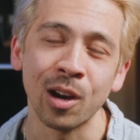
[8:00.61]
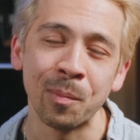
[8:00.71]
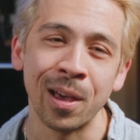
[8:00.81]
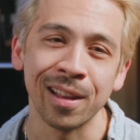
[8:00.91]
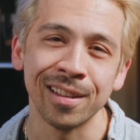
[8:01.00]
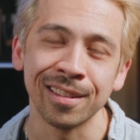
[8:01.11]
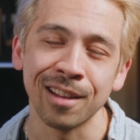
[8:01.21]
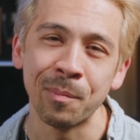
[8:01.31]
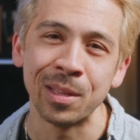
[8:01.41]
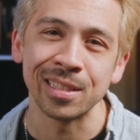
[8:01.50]
about it in the
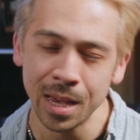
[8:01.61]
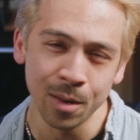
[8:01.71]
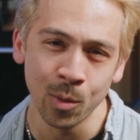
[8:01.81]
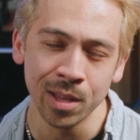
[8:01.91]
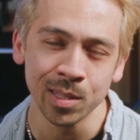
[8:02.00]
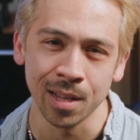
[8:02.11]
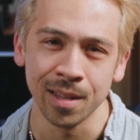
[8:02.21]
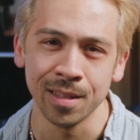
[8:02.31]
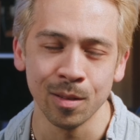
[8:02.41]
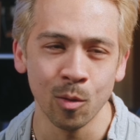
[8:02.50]
comments. Anyways,
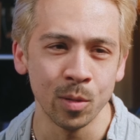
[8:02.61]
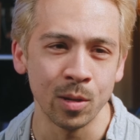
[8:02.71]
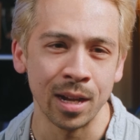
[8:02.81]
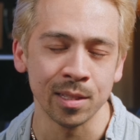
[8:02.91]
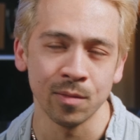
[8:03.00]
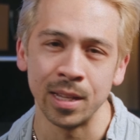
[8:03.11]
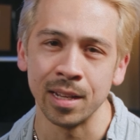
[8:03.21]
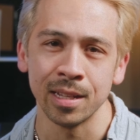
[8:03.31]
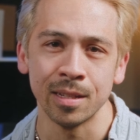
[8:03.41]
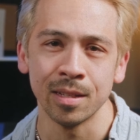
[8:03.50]
I hope you guys have
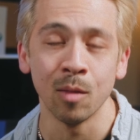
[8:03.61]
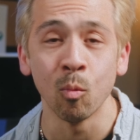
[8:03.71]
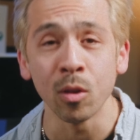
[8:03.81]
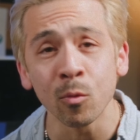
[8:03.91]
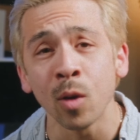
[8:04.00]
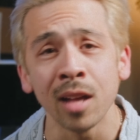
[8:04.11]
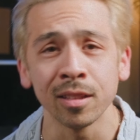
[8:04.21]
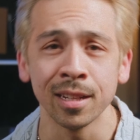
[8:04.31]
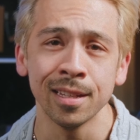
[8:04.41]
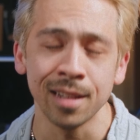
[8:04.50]
had a wonderful
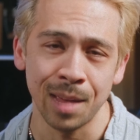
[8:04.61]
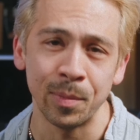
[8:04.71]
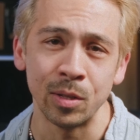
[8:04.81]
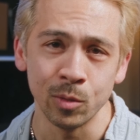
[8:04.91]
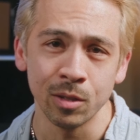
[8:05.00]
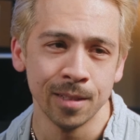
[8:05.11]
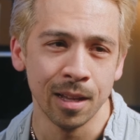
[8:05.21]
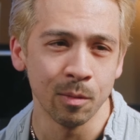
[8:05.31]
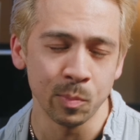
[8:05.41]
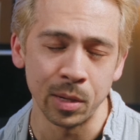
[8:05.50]
holiday and a happy new year.
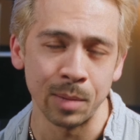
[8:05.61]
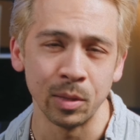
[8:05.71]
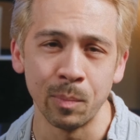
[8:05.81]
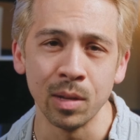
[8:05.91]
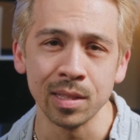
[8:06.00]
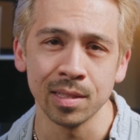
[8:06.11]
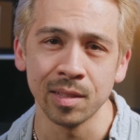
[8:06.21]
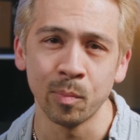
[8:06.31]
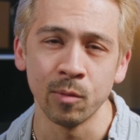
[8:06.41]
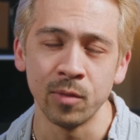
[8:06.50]
I know it's been a couple of months since
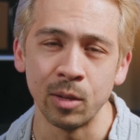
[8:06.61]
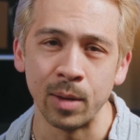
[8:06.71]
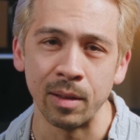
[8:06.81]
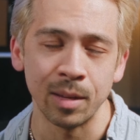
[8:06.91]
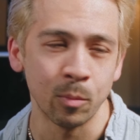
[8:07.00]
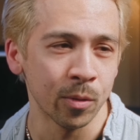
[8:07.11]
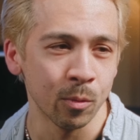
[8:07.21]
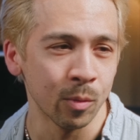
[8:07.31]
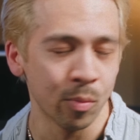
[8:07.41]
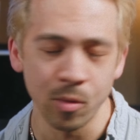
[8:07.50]
I put a video out. I went
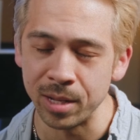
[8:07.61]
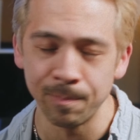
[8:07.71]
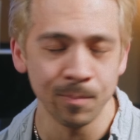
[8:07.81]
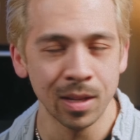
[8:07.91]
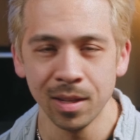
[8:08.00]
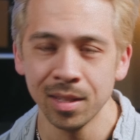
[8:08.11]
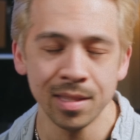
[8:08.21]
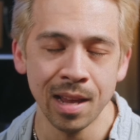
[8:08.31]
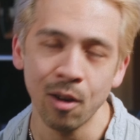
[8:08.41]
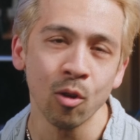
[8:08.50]
through a pretty
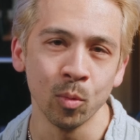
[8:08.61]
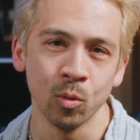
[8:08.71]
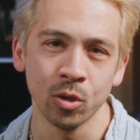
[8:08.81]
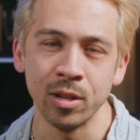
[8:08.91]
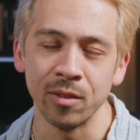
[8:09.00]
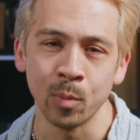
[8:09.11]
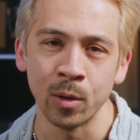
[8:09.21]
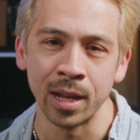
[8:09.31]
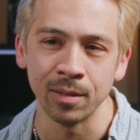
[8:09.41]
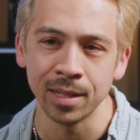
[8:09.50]
terrible creative
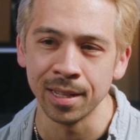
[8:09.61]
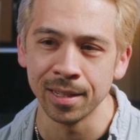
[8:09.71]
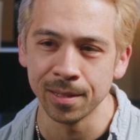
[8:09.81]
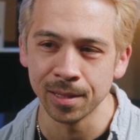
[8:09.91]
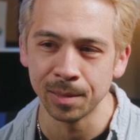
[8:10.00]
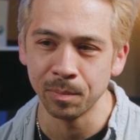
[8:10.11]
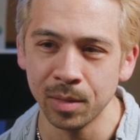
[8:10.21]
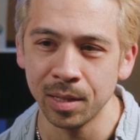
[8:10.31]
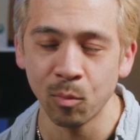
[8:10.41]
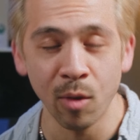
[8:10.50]
burnout, and
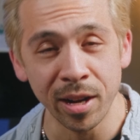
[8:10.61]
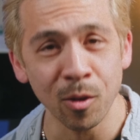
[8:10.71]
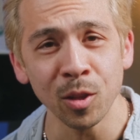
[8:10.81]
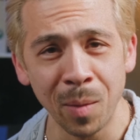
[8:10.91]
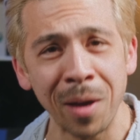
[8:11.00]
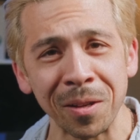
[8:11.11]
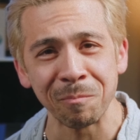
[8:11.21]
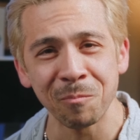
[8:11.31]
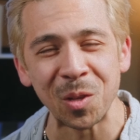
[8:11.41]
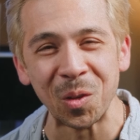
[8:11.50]
I'm writing all about
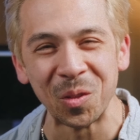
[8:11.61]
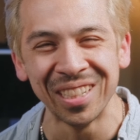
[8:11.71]
it. So